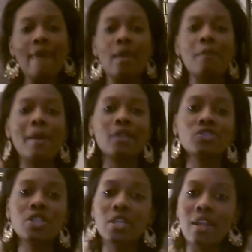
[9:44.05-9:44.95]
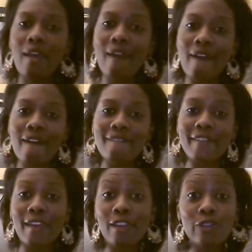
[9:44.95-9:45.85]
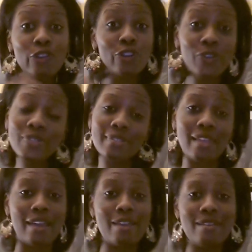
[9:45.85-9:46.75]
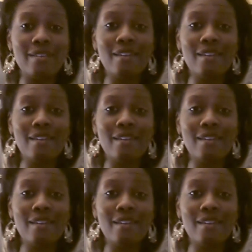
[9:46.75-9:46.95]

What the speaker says: And I'm actually going to have a girls' night.